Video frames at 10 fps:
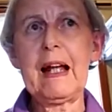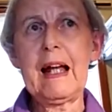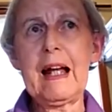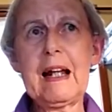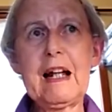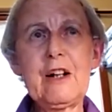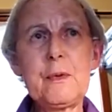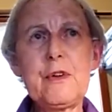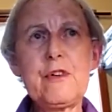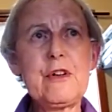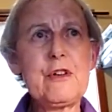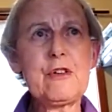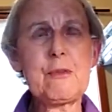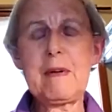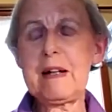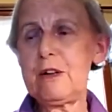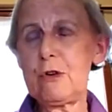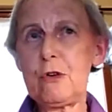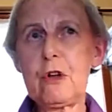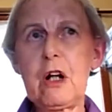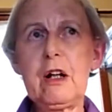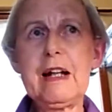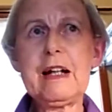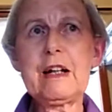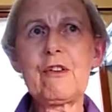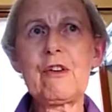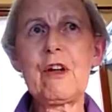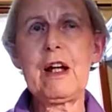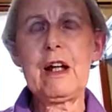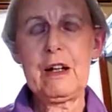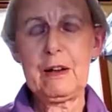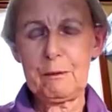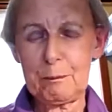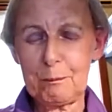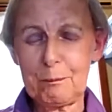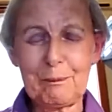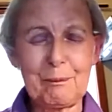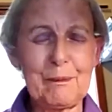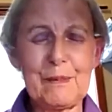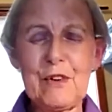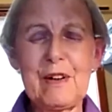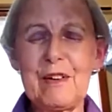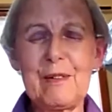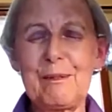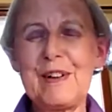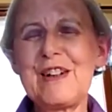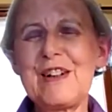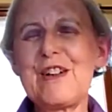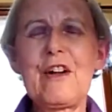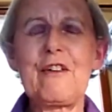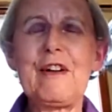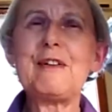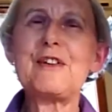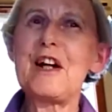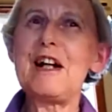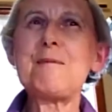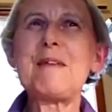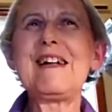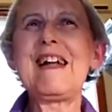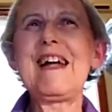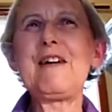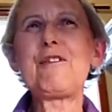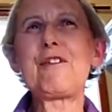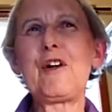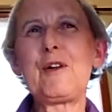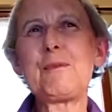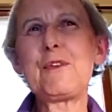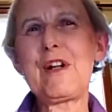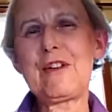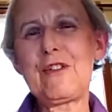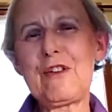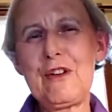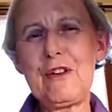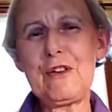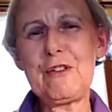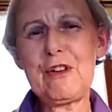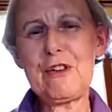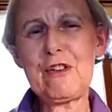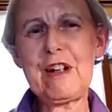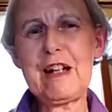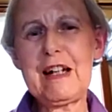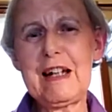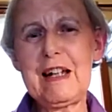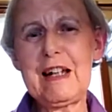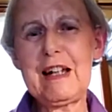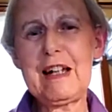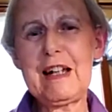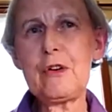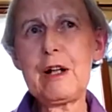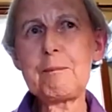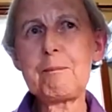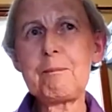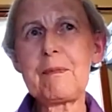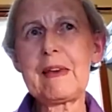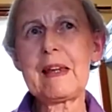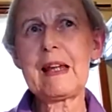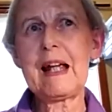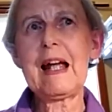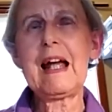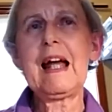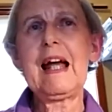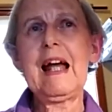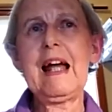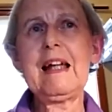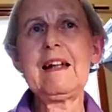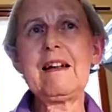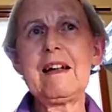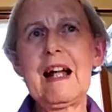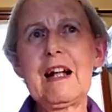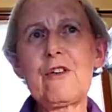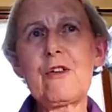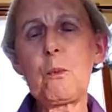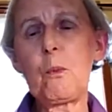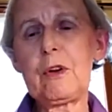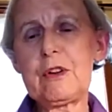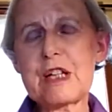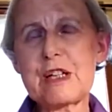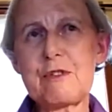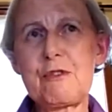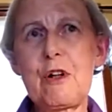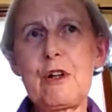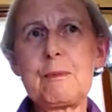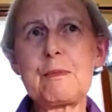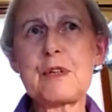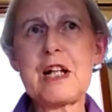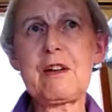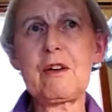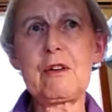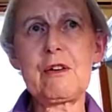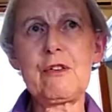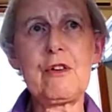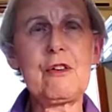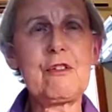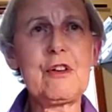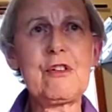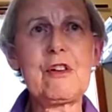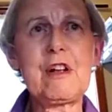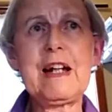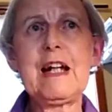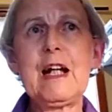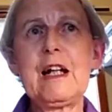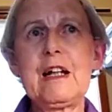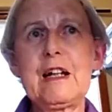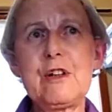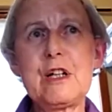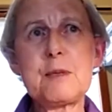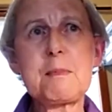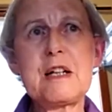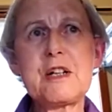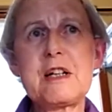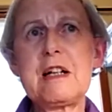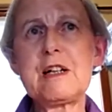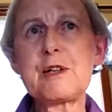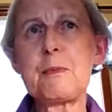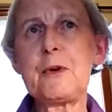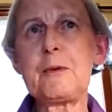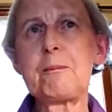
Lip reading: I'd like to introduce my two colleagues. Jenny Munday from Sturt University in Thaguna, and Alison Watts from Southern Cross University, and she's based in Lismore.